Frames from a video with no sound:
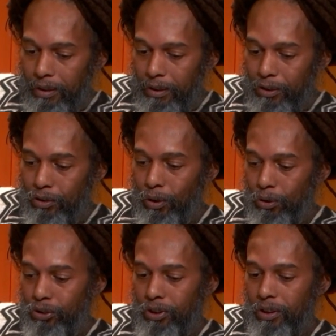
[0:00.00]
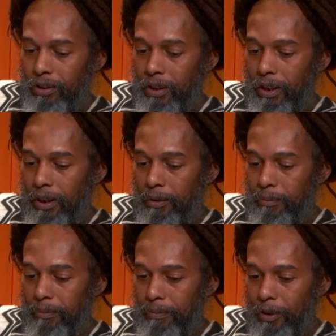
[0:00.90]
this notion
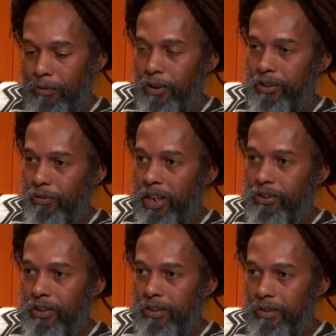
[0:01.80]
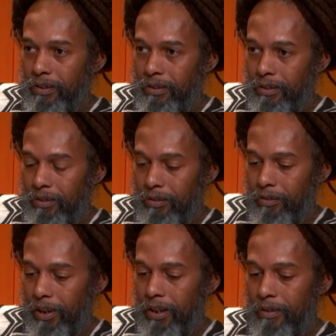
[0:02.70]
um, of resurrection,
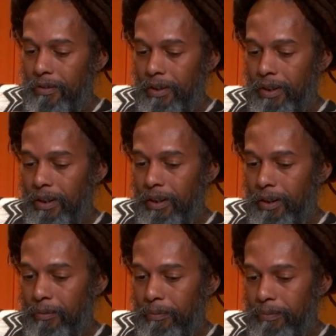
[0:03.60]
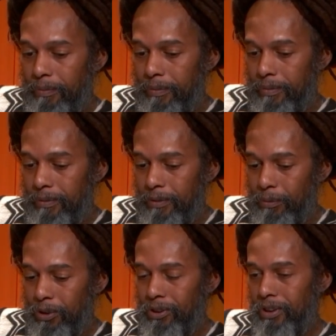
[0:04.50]
right, um,
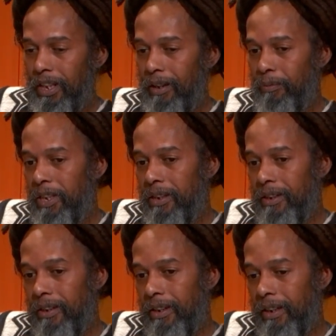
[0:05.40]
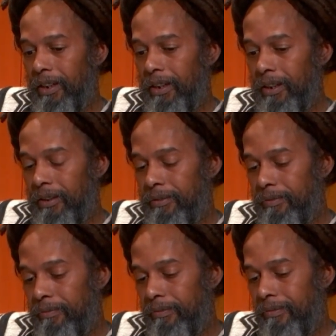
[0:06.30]
which is now being uh,
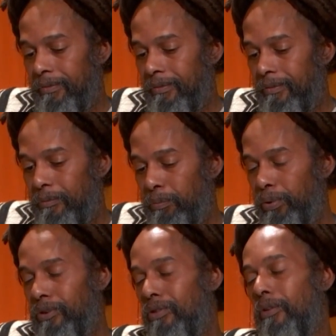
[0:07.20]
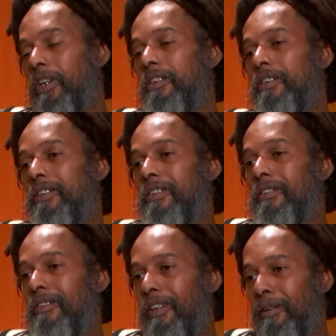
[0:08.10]
put to us
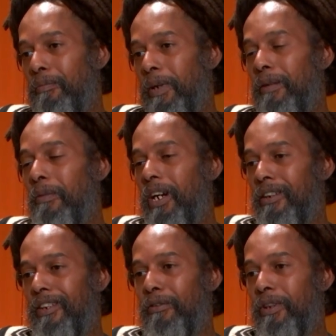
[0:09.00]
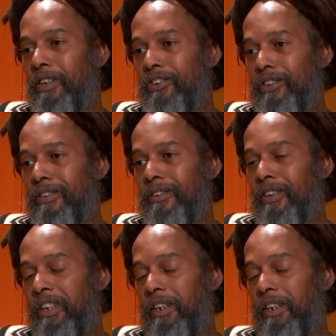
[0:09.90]
uh, by modern day religion, uh,